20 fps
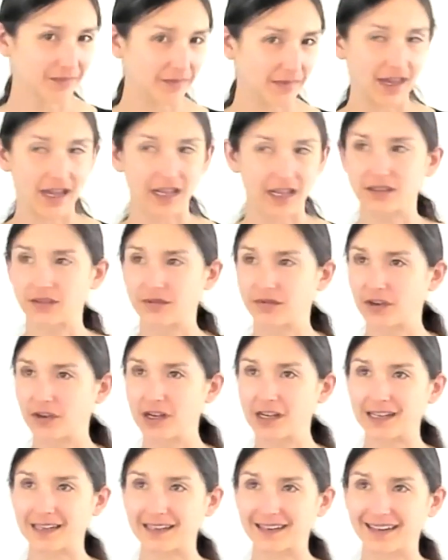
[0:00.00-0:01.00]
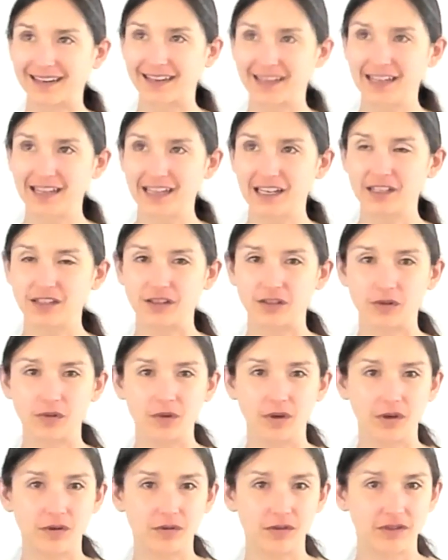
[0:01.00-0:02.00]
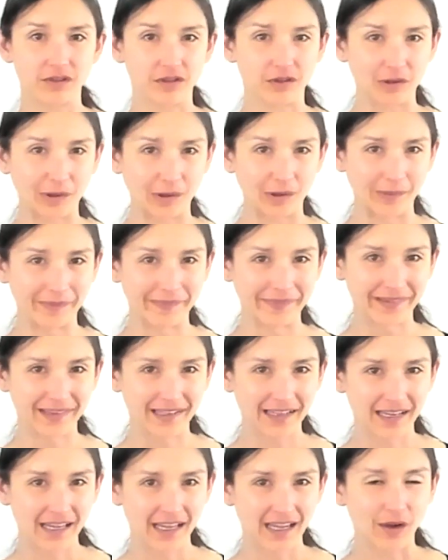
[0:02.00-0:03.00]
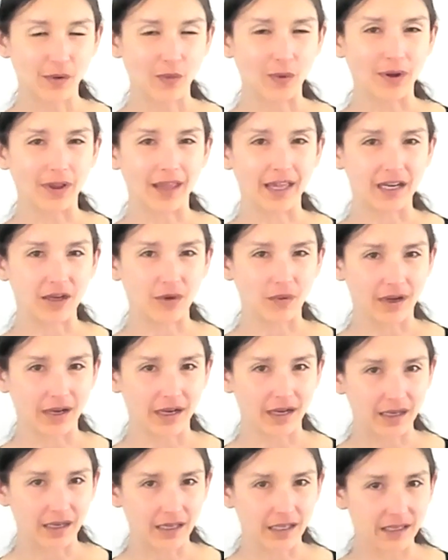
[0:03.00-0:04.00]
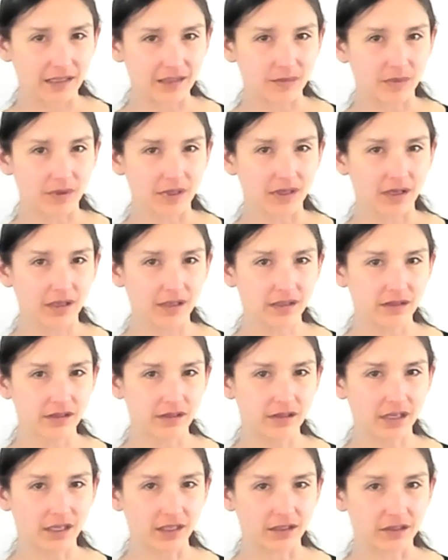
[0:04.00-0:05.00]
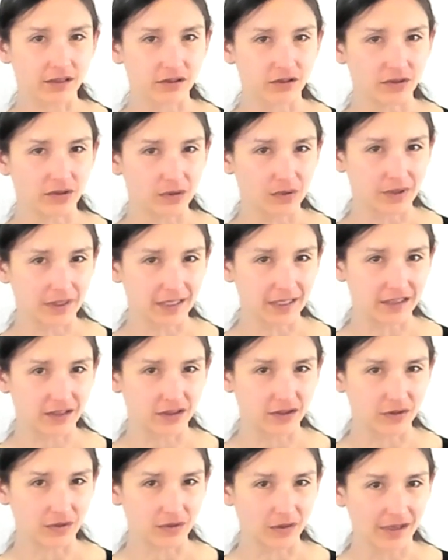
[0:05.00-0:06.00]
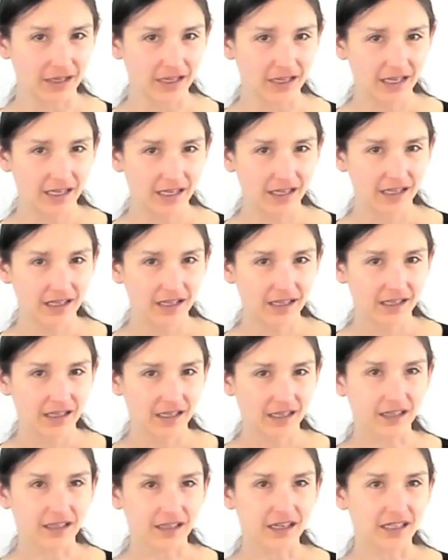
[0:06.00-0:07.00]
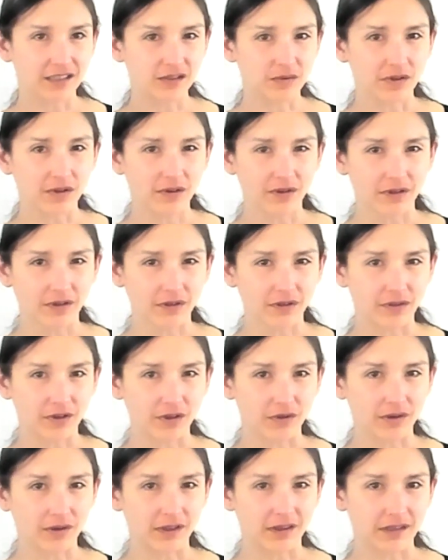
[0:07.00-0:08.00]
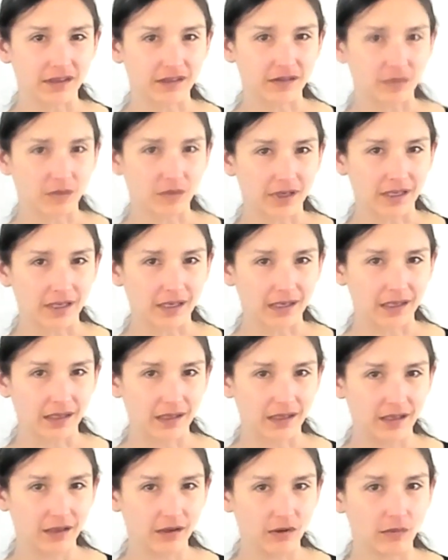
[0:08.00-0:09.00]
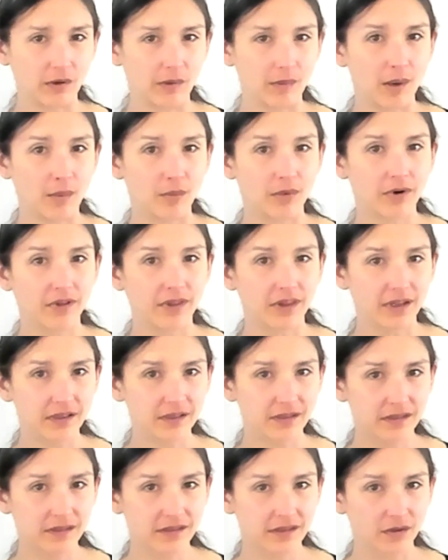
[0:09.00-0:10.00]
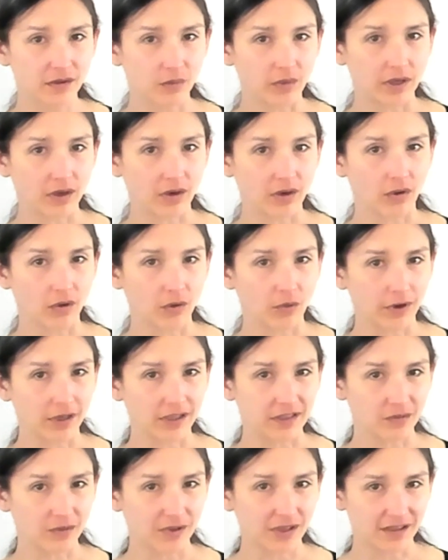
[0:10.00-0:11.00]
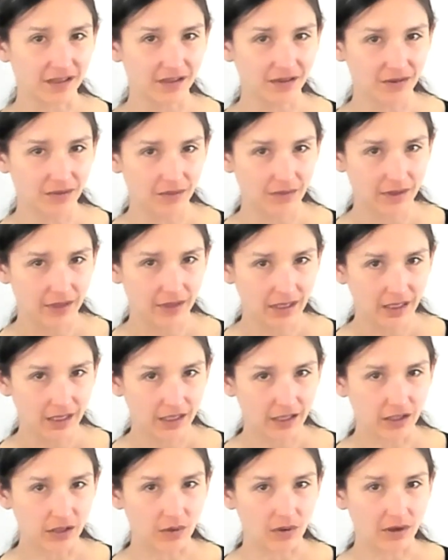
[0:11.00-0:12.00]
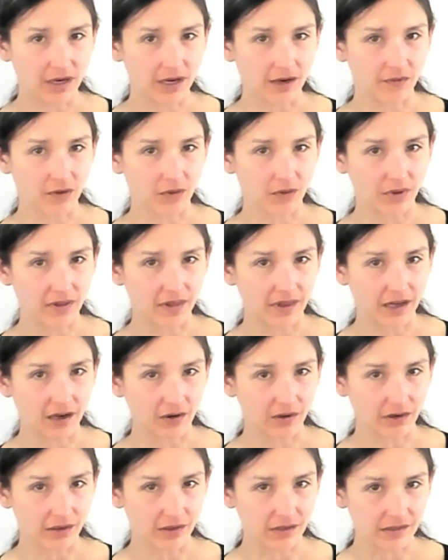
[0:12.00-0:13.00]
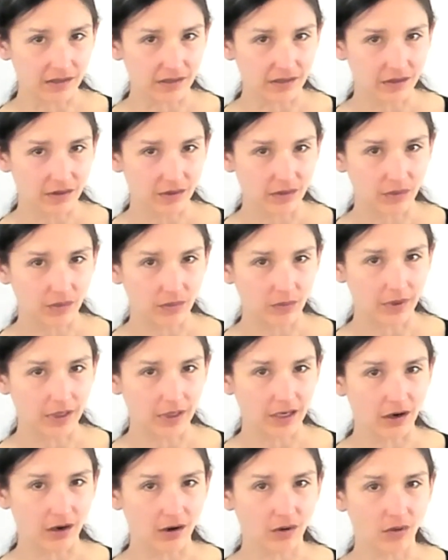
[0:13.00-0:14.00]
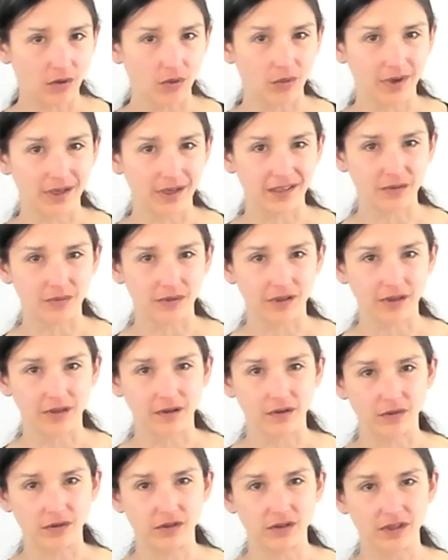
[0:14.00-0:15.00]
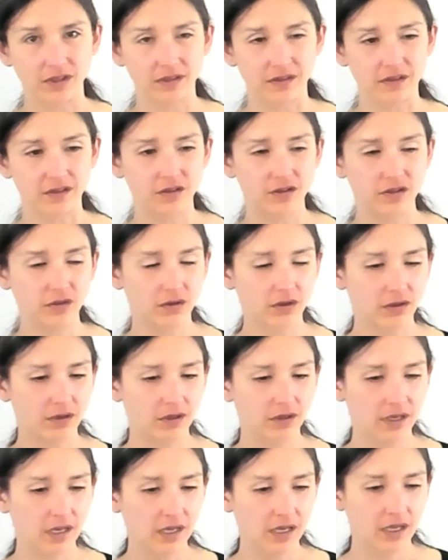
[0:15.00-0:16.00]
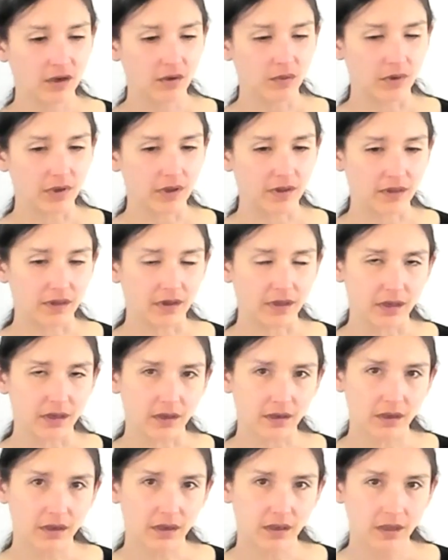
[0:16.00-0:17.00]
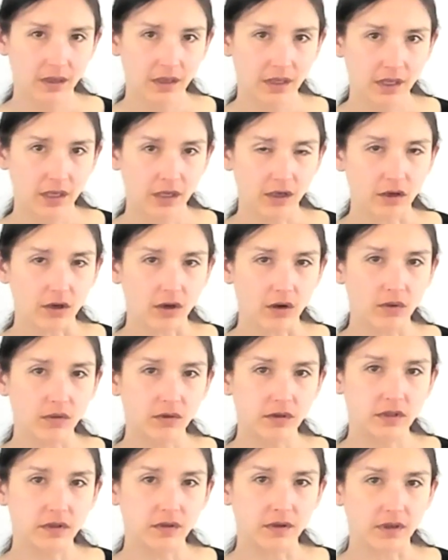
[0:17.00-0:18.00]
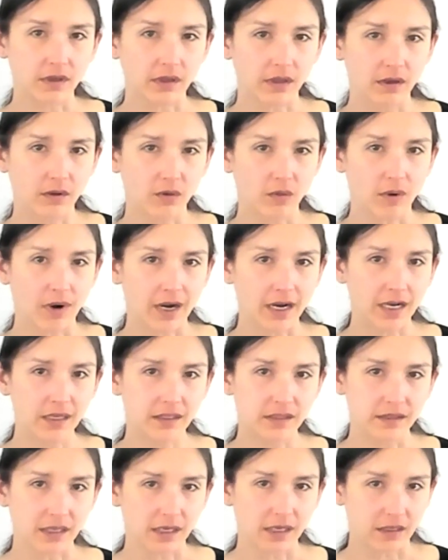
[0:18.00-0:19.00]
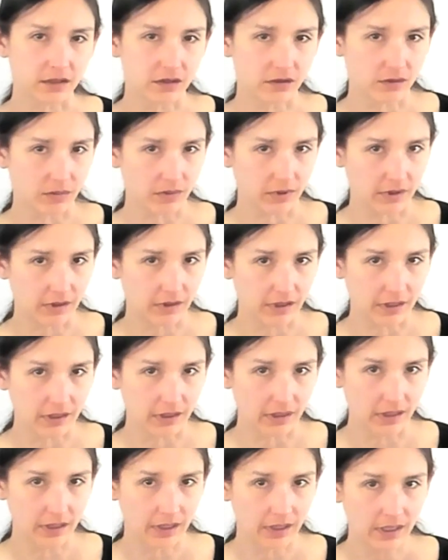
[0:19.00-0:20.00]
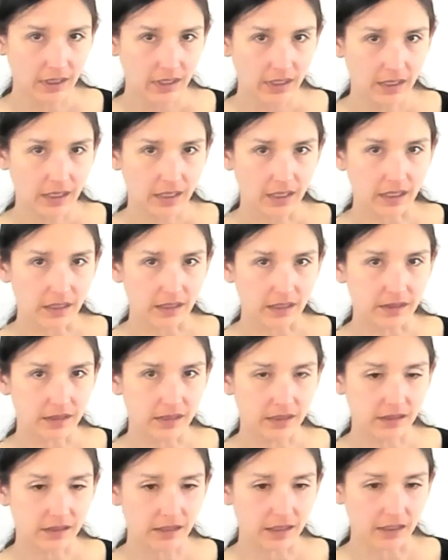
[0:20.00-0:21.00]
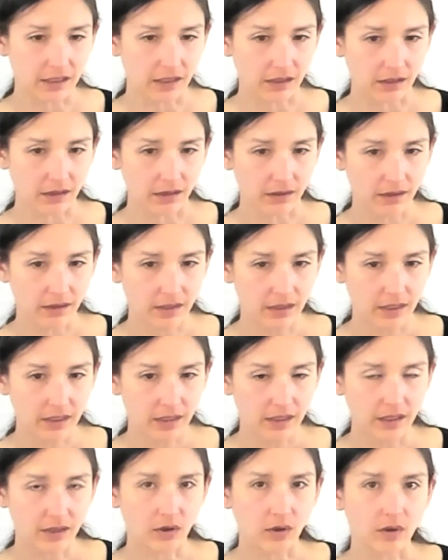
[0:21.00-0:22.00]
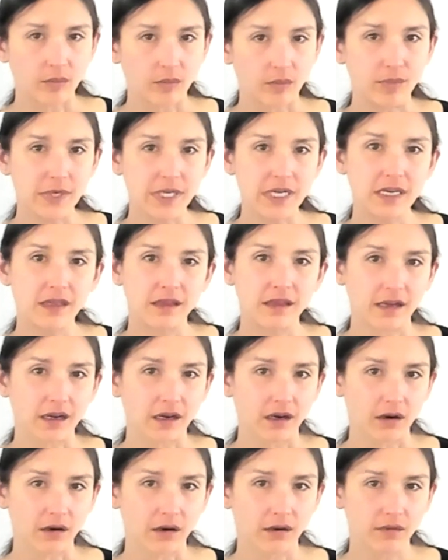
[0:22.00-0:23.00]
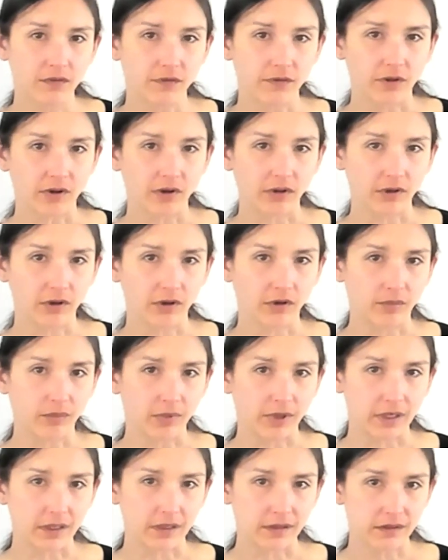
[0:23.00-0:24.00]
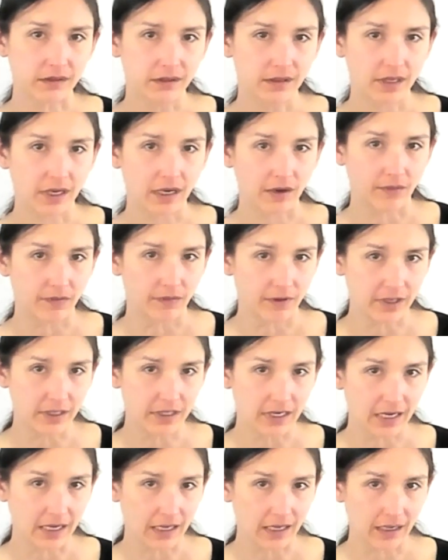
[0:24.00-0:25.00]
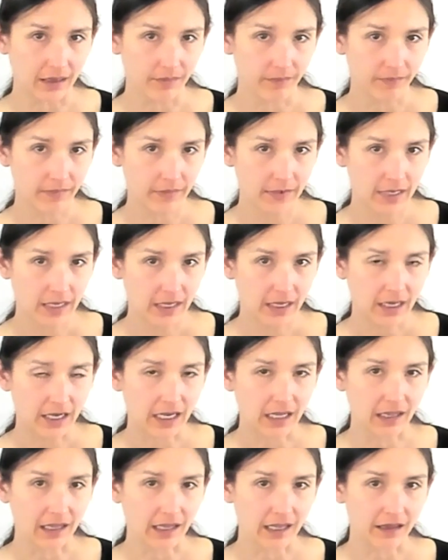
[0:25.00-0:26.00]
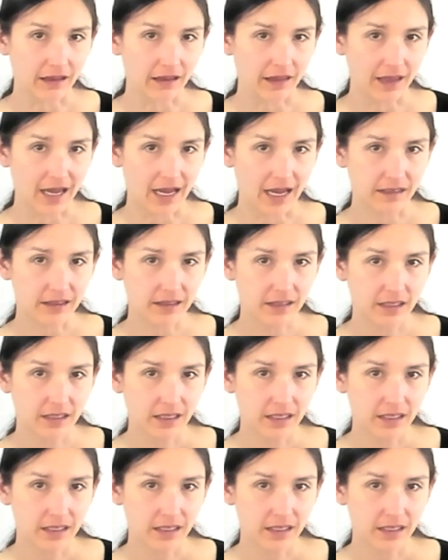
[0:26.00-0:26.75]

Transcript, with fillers: That's fine. 202. Well, anyway, it has been such a joy to connect with all of you in this way. Remember this we are always with you. You are never without us. We are always with you. Just turn within. Go to the quiet center within and sit there or be there for a little bit every day and let that